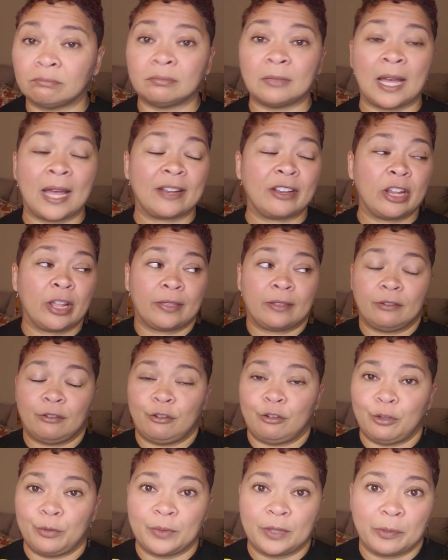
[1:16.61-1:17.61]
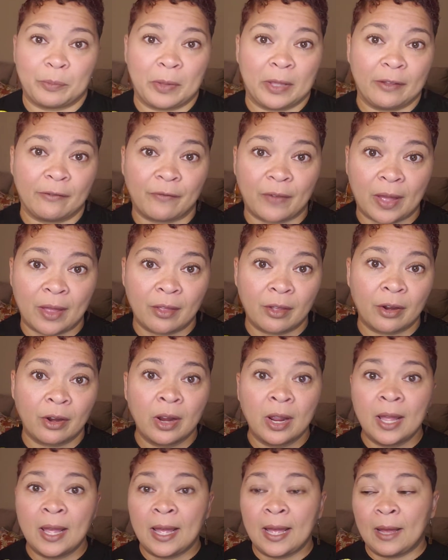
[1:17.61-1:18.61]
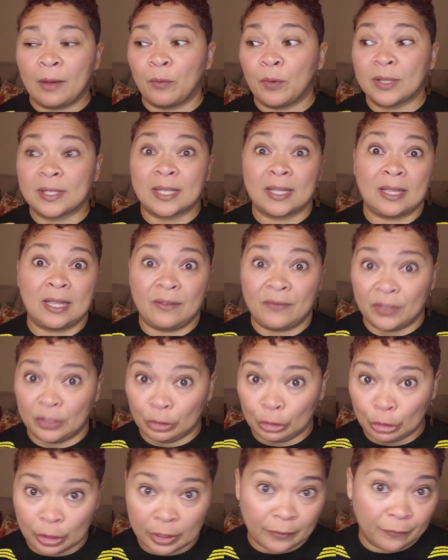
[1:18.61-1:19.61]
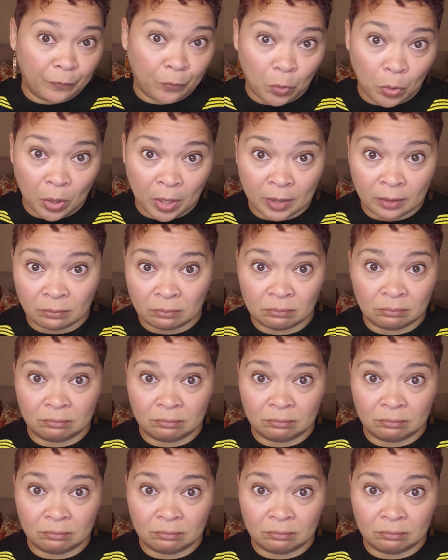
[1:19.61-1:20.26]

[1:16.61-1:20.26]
had nothing to do with the pink feather, wasn't even looking for it